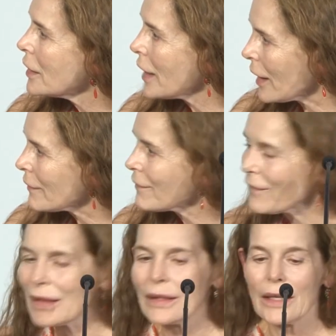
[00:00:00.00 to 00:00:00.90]
Yeah.
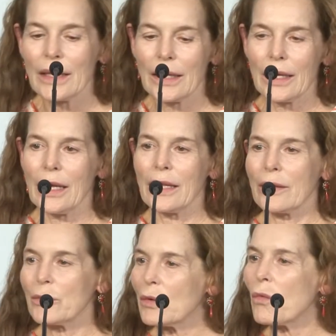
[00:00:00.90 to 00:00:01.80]
They
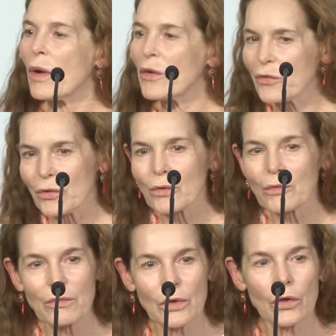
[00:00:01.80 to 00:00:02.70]
were a wonderful
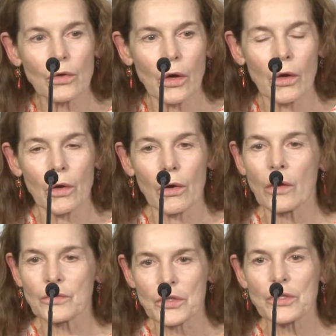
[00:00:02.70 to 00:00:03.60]

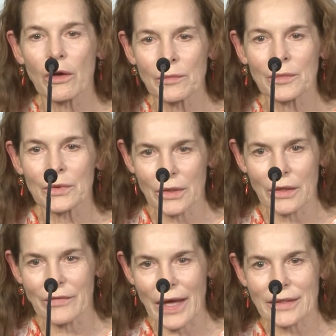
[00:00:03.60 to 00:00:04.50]
ensemble
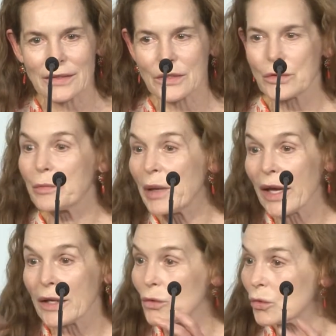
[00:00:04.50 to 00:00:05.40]
of actors who
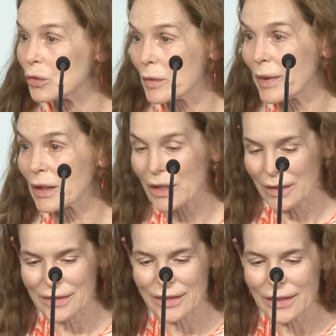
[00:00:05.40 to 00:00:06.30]
played all the
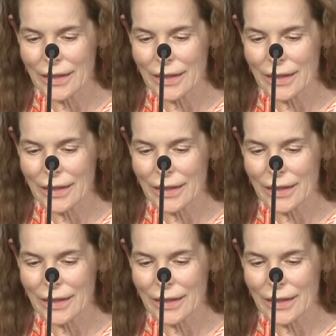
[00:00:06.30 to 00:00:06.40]
butlers.